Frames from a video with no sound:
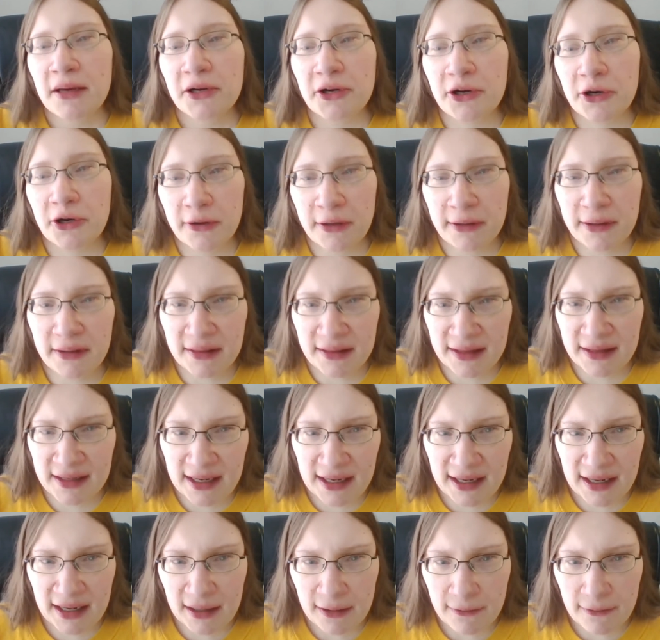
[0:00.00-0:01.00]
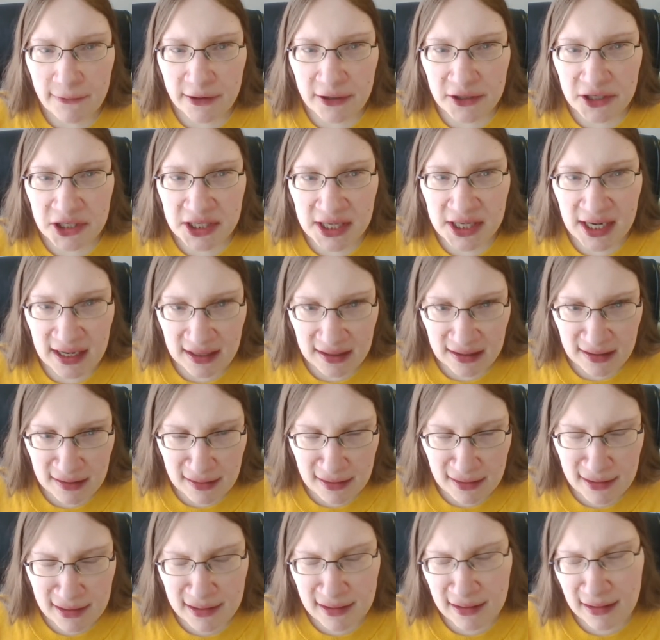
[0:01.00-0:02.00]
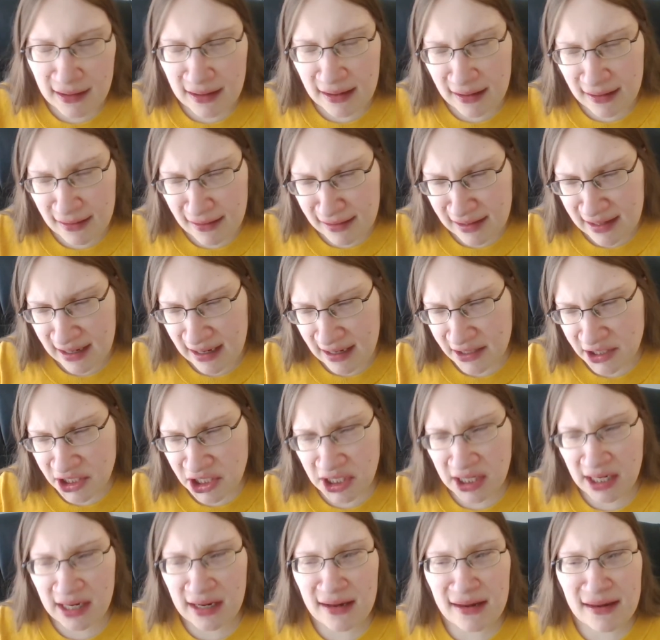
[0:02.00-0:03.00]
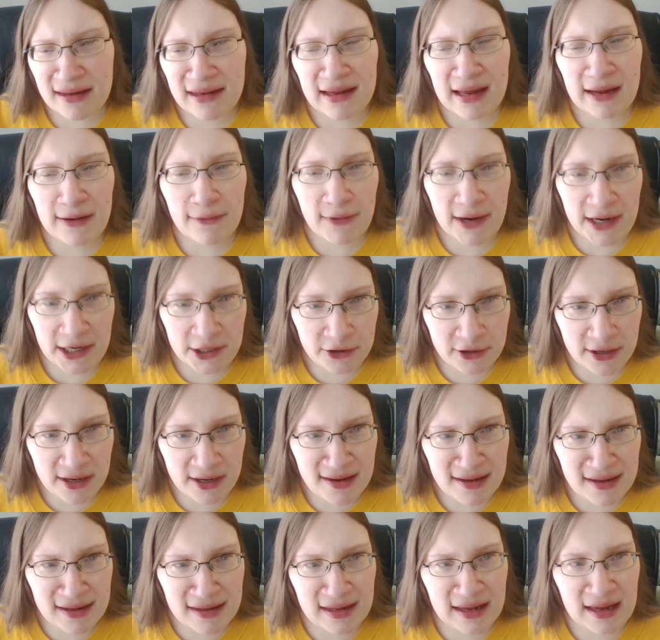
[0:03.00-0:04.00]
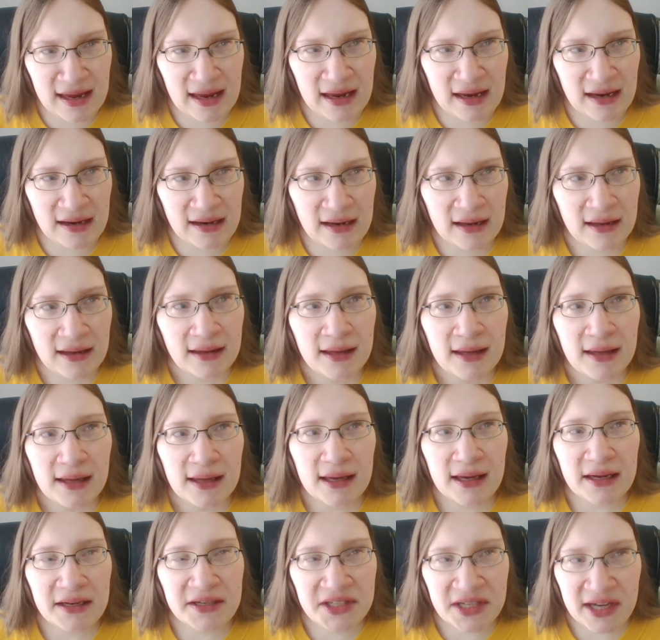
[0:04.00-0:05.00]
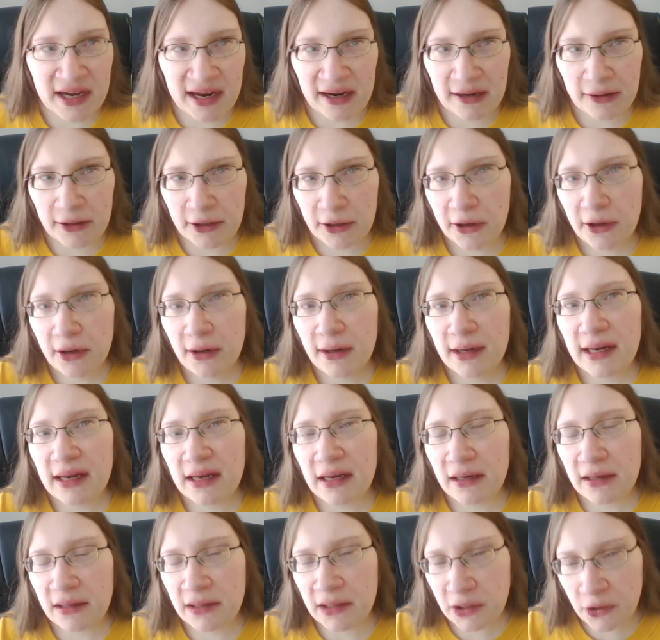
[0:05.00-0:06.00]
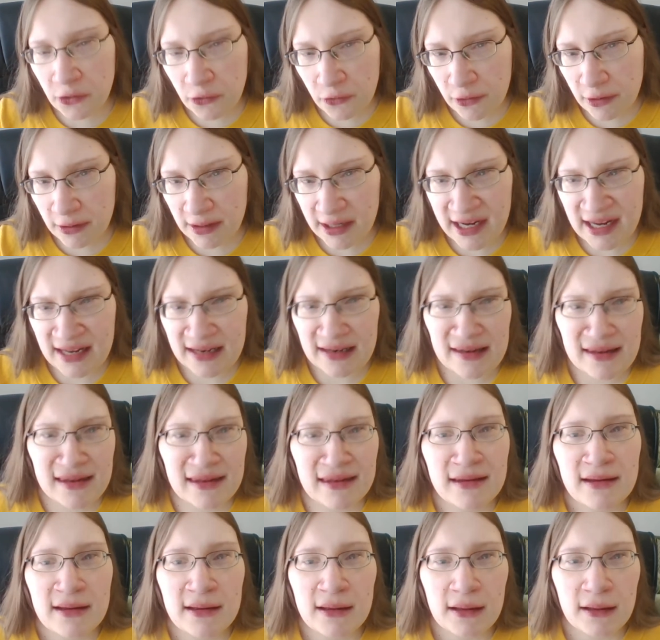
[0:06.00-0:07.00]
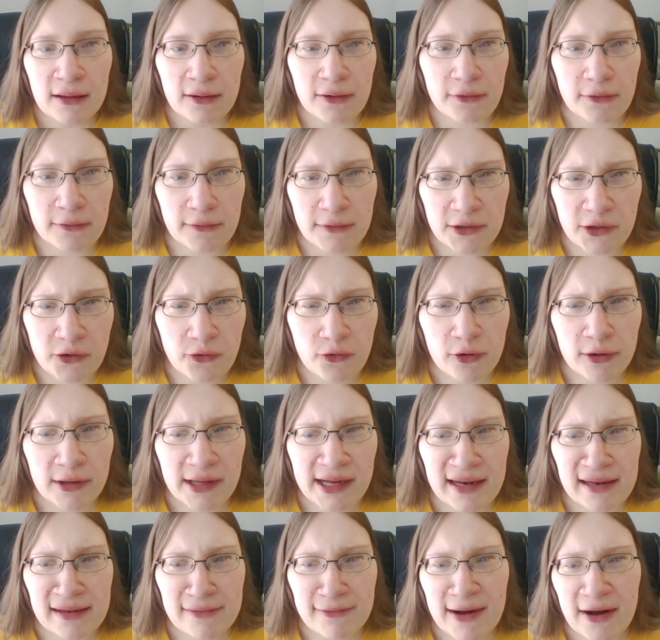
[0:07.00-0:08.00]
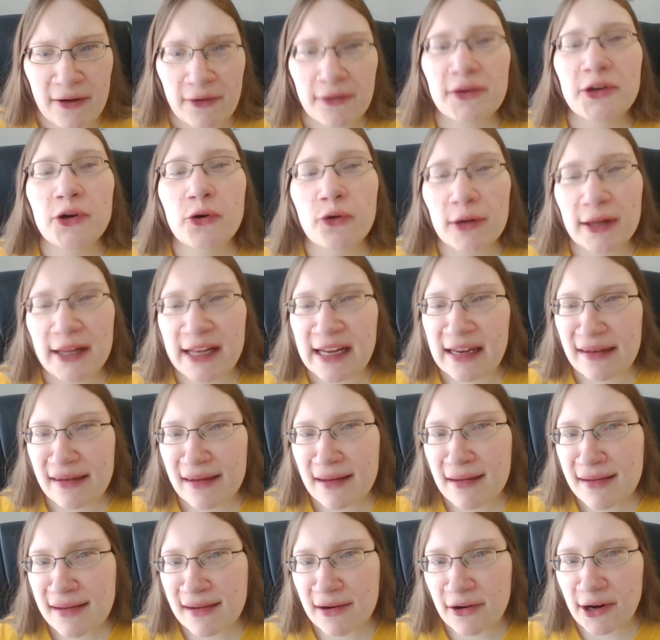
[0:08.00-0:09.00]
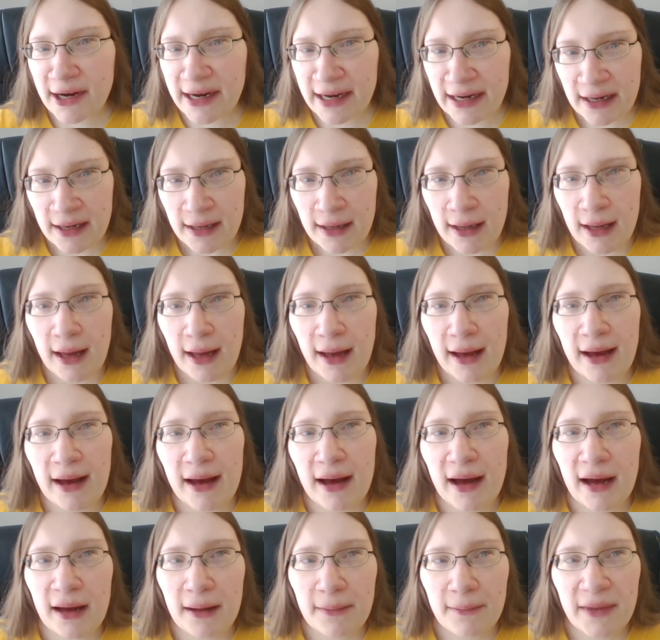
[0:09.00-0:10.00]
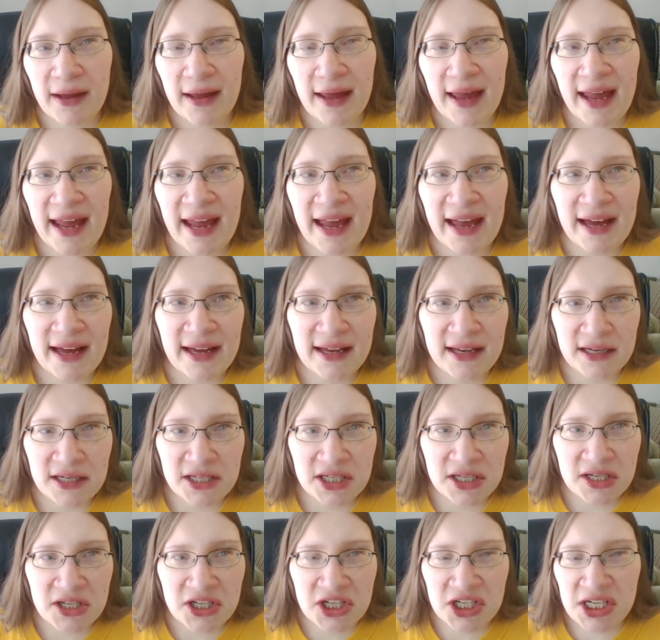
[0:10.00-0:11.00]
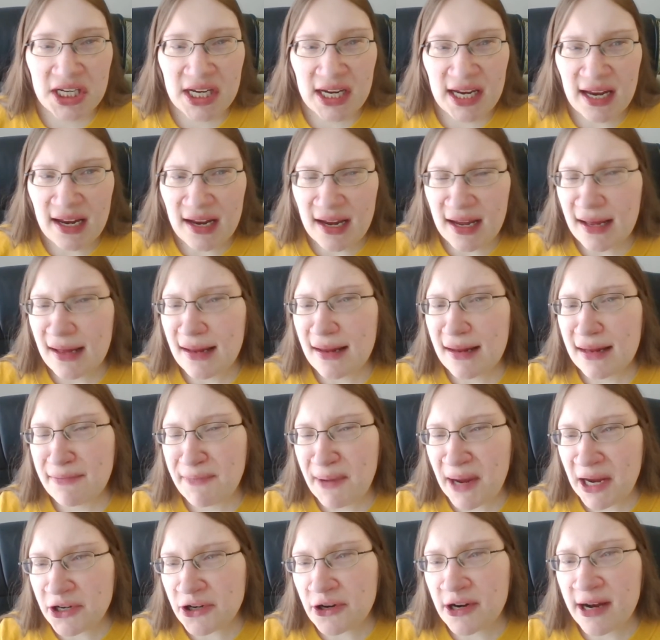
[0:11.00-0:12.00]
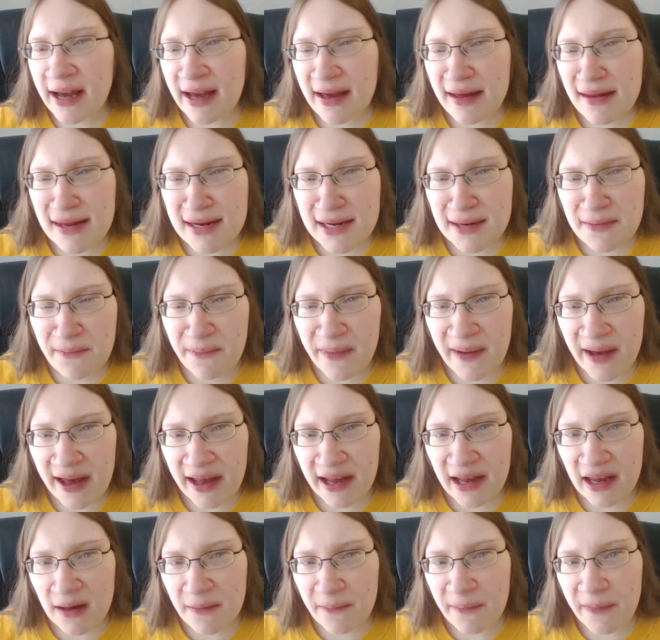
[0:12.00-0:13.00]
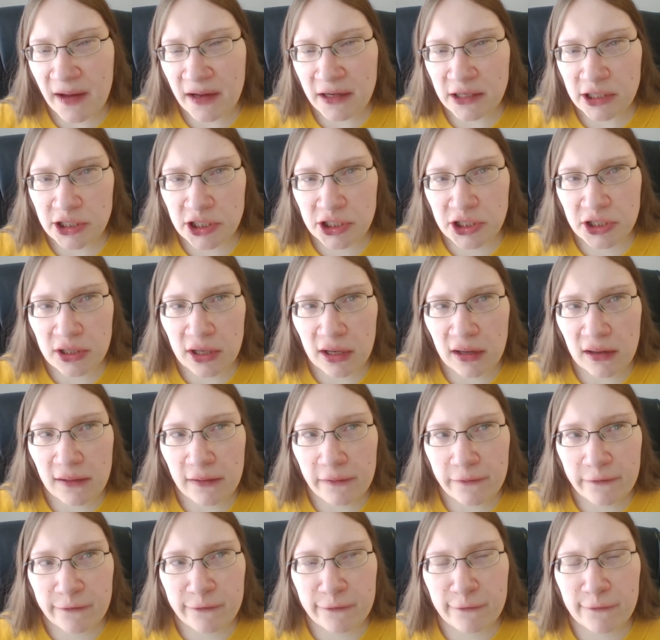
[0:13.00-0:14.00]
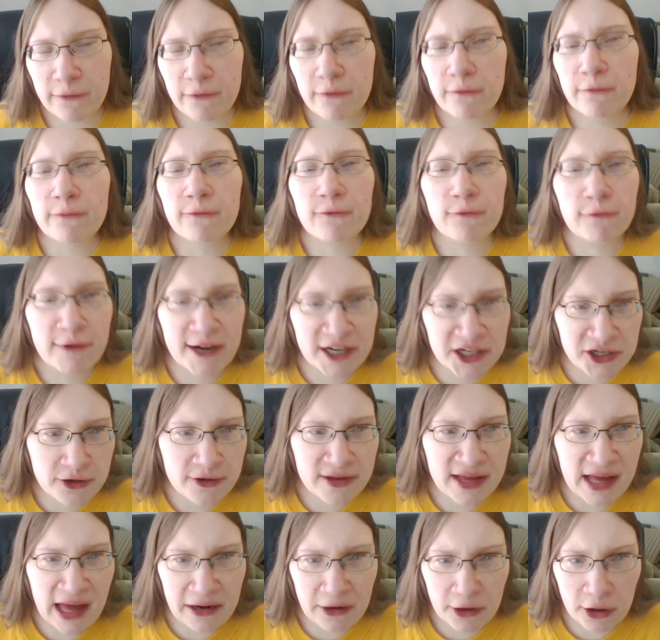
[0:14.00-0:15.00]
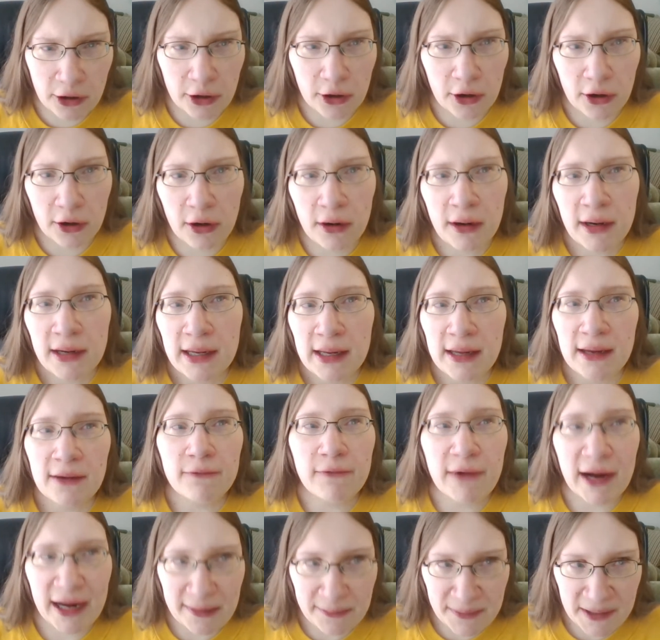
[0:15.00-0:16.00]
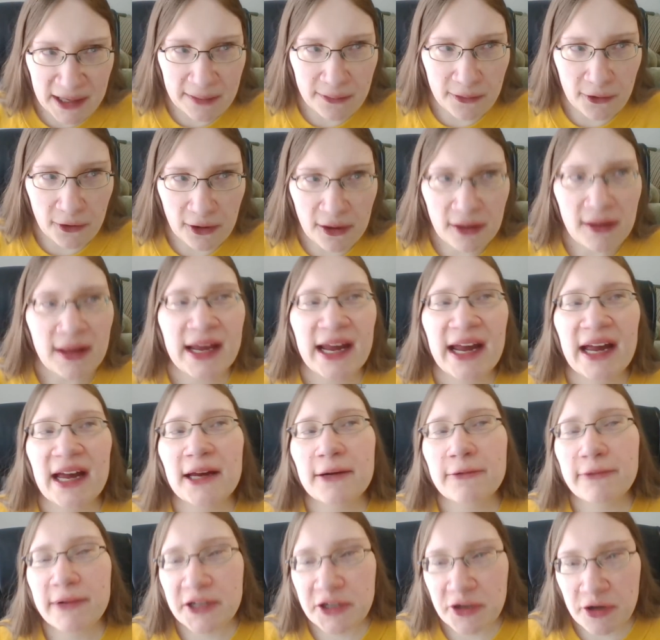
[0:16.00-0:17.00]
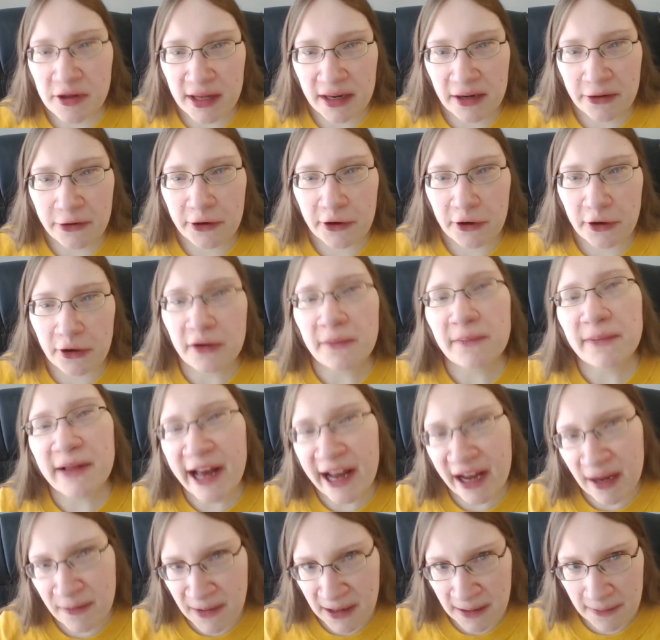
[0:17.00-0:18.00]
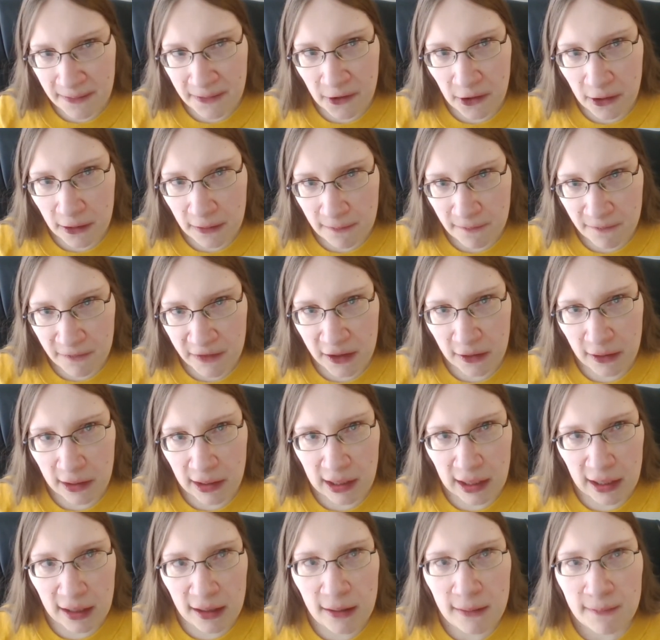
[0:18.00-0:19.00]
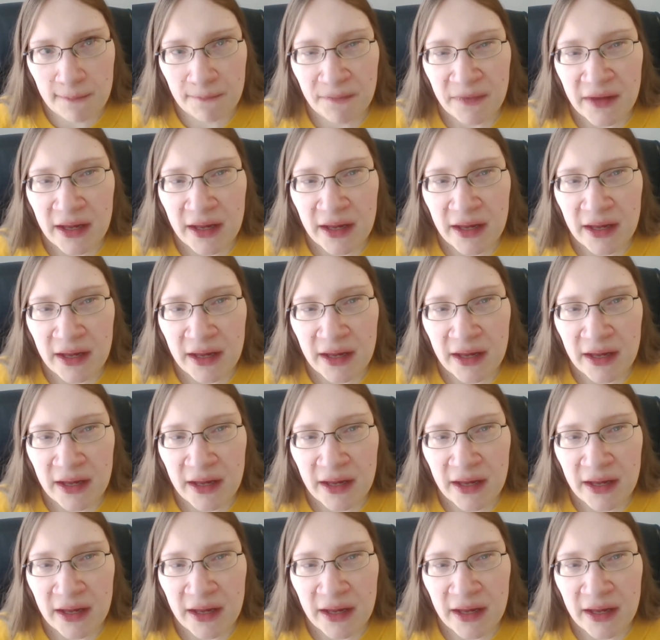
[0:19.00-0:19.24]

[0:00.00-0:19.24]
Currently, where she is is that she is a waitress in a diner in New Orleans or New Orleans. Wow, New Orleans. Sorry. Um, and she is patronized by a bunch of richer than her white people and richer than her black people. Okay.